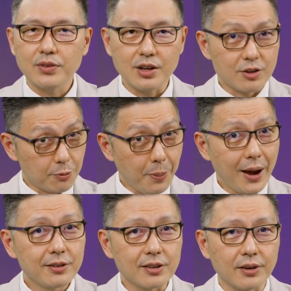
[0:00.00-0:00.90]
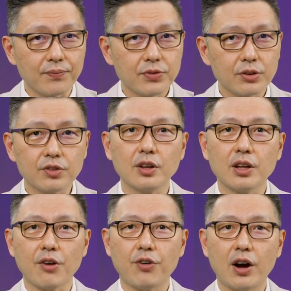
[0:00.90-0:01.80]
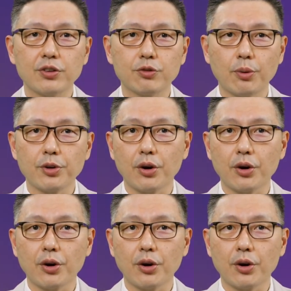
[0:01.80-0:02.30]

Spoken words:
it is better to seek advice from